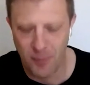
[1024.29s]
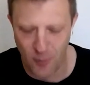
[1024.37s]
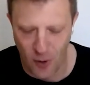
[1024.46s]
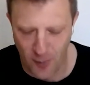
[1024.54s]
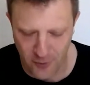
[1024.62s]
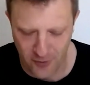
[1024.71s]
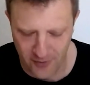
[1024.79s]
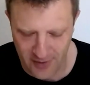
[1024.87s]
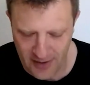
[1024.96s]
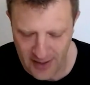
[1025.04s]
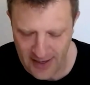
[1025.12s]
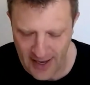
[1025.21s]
couple more
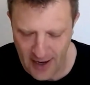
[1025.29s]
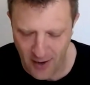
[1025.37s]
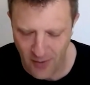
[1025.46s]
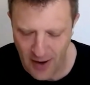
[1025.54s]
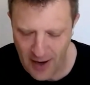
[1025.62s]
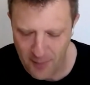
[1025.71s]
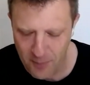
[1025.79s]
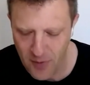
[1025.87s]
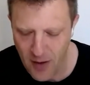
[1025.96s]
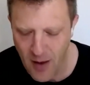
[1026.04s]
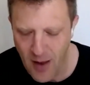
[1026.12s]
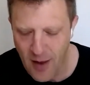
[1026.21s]
options in there
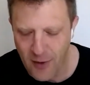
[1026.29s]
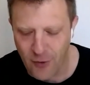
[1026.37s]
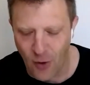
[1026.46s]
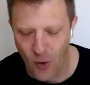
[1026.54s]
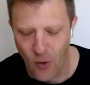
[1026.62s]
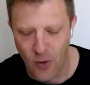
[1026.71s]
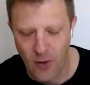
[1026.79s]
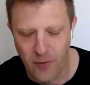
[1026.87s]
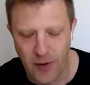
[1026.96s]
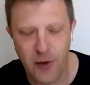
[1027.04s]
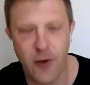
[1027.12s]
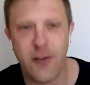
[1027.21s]
now. So
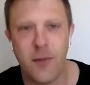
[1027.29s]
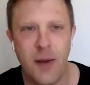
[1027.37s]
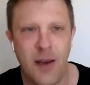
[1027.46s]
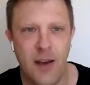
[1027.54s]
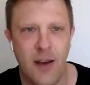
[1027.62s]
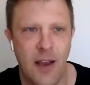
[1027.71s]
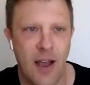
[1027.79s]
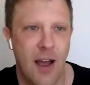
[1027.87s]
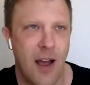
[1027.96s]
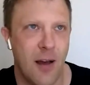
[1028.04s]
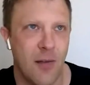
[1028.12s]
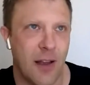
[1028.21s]
there used to be
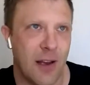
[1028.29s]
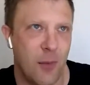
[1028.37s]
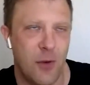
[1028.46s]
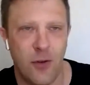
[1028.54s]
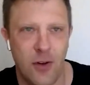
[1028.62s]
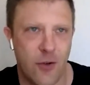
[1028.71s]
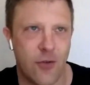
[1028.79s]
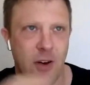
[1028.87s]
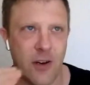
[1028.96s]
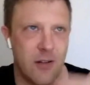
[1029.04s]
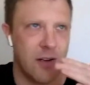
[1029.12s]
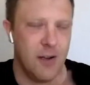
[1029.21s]
like it would sort of
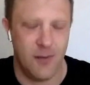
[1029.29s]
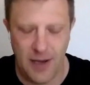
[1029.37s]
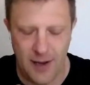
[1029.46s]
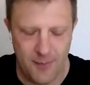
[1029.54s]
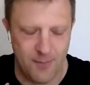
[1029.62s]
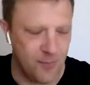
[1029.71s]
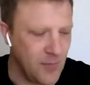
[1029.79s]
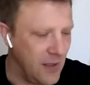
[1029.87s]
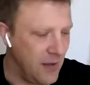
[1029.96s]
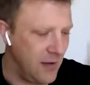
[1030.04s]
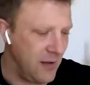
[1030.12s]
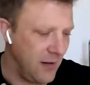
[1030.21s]
trigger
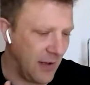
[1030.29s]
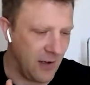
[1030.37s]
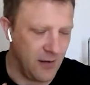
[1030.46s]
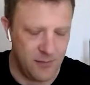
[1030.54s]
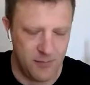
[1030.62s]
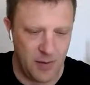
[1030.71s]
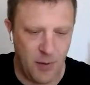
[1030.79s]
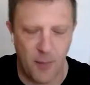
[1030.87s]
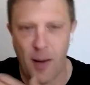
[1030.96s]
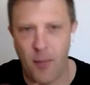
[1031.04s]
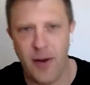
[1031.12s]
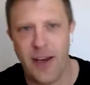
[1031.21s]
like a
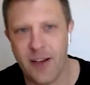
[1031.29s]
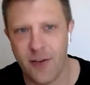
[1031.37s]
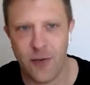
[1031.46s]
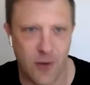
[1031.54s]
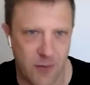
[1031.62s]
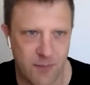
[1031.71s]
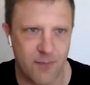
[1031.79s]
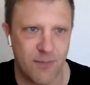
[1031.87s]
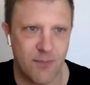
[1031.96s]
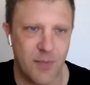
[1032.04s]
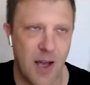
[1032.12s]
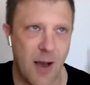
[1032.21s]
pop-up where you can sort of
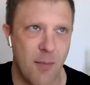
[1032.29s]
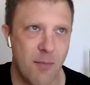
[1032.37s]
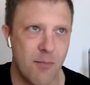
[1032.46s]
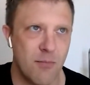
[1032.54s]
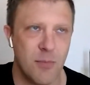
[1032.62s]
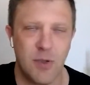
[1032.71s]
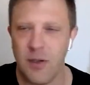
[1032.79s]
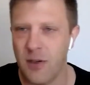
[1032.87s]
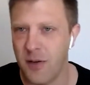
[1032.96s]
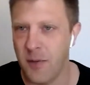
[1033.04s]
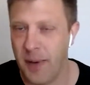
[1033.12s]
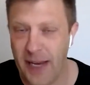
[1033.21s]

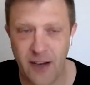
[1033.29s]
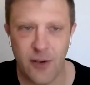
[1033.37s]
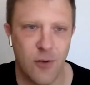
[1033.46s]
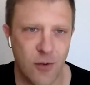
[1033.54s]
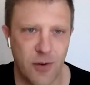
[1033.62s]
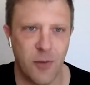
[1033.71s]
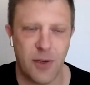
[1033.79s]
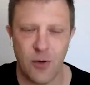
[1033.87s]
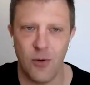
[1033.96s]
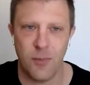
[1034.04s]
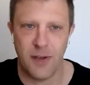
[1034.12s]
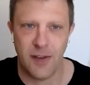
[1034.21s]
the beacon that
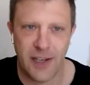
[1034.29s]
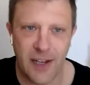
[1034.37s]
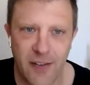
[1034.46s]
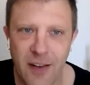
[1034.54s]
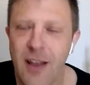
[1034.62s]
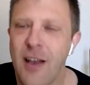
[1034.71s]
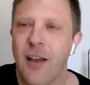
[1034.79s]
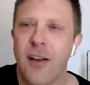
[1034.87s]
we call it, but you can